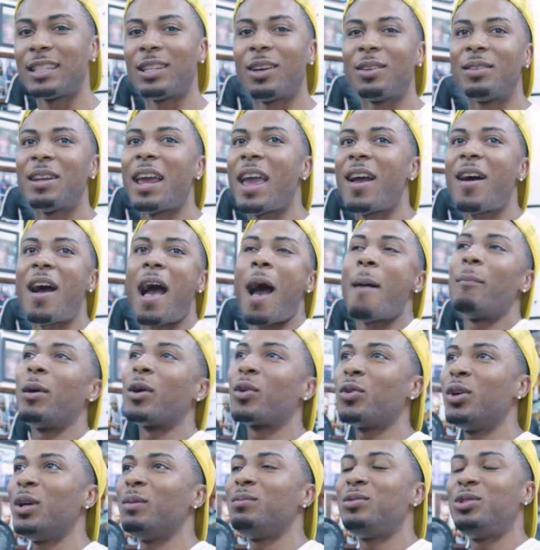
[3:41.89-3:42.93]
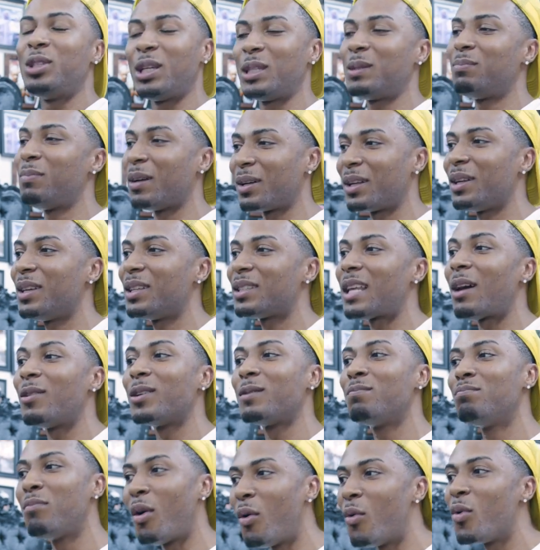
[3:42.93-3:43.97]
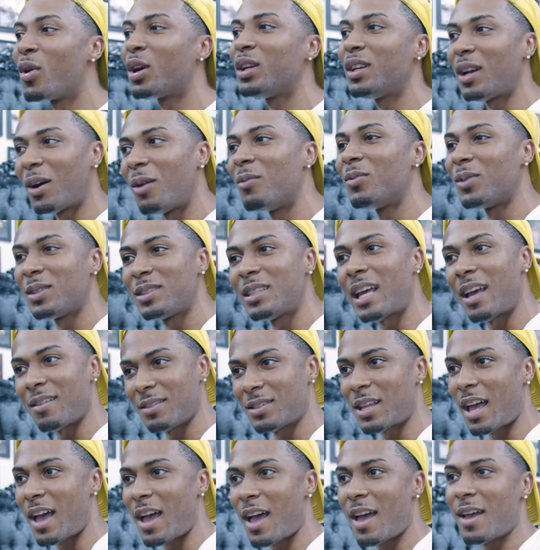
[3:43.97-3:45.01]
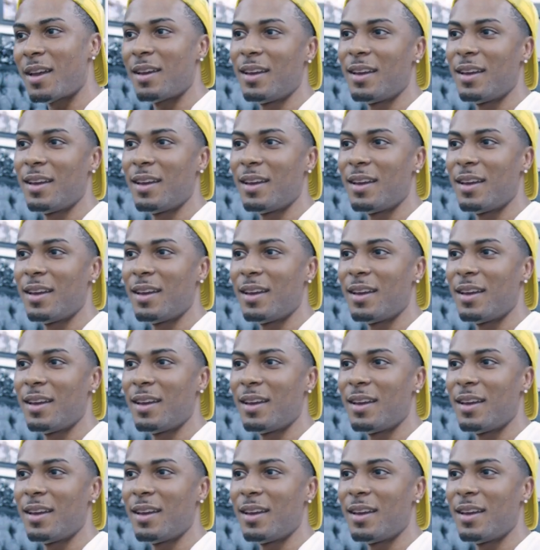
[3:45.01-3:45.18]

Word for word: So now I'm a Crip just because I was born on the South Side.